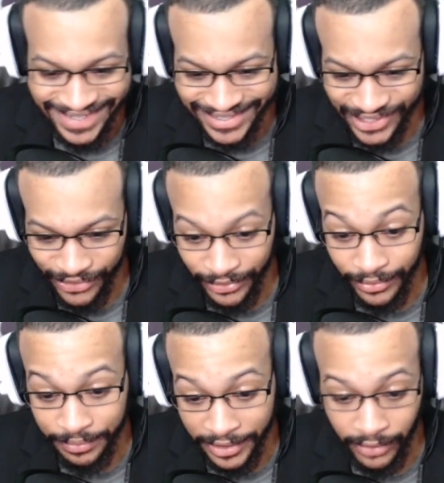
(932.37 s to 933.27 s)
So
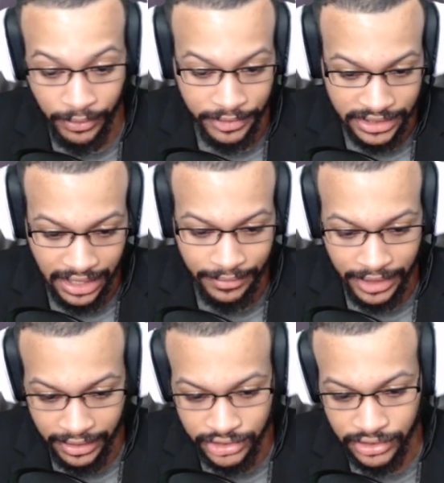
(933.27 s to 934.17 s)
we'll play it one more time, and
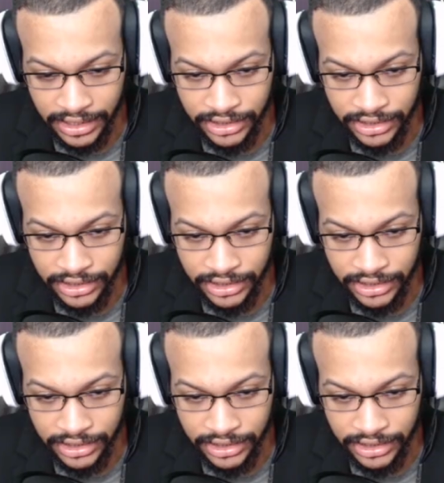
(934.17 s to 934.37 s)
I'll let you guys